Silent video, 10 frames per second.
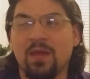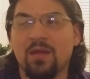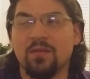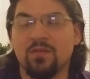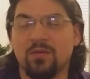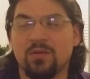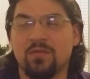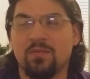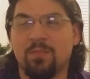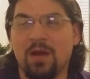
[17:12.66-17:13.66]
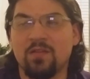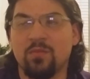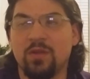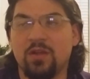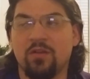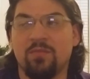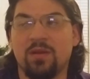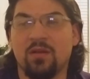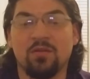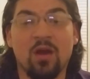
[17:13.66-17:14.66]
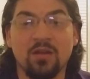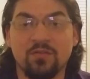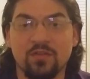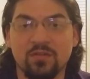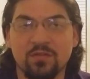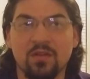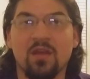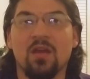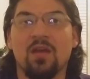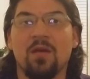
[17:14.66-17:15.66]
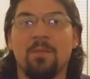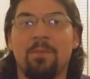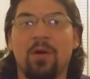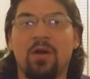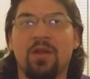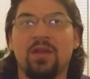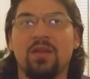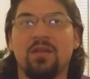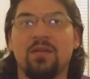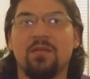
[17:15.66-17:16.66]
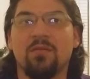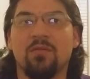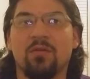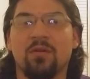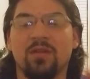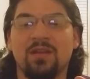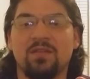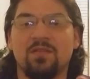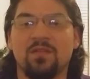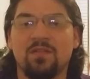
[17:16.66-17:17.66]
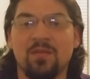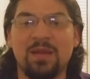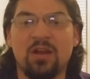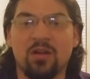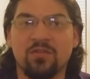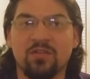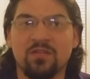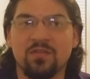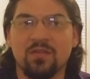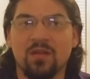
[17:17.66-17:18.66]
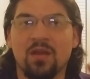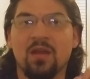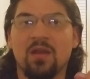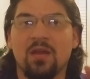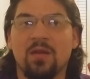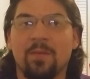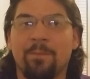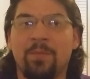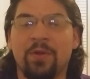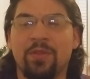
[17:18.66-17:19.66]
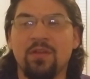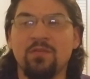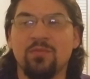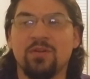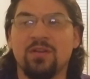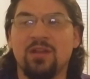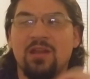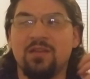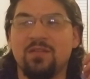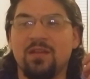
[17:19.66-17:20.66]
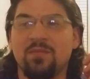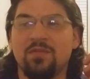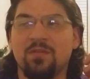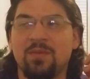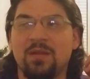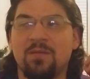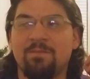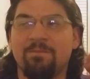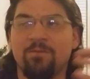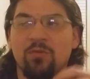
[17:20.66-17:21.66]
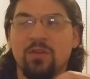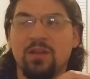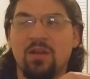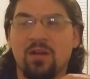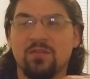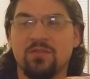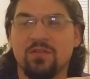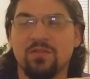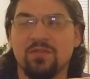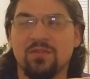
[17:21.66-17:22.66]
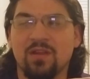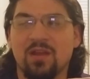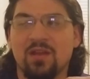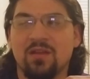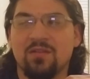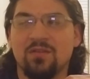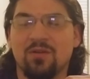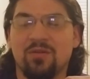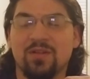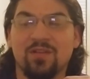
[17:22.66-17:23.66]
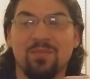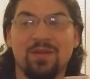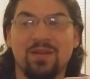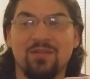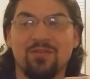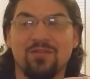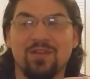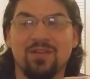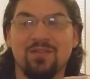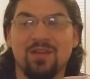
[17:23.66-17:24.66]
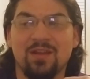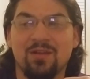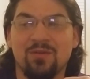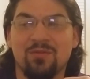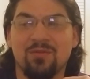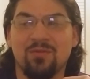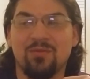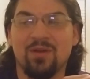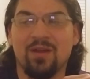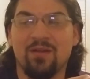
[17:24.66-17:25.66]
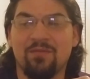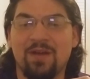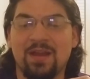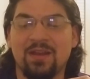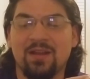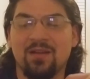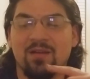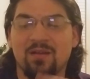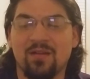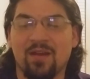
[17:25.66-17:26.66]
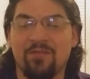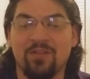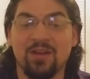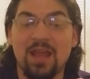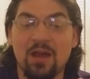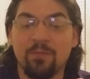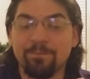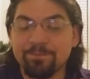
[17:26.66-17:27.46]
So it's possible he could have been unconscious, or at least semi-conscious. But this one, he seems to be fully conscious. So it's going to be interesting seeing Goku fighting Kefla now.